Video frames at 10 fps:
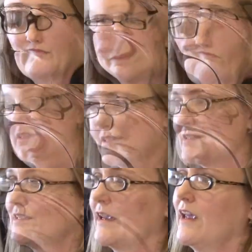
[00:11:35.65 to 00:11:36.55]
I mean,
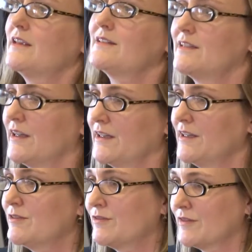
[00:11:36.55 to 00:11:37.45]
this is a case
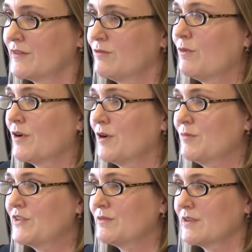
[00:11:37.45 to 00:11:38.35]
study for the
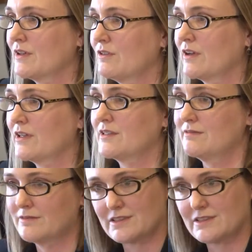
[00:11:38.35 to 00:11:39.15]
forum to really look at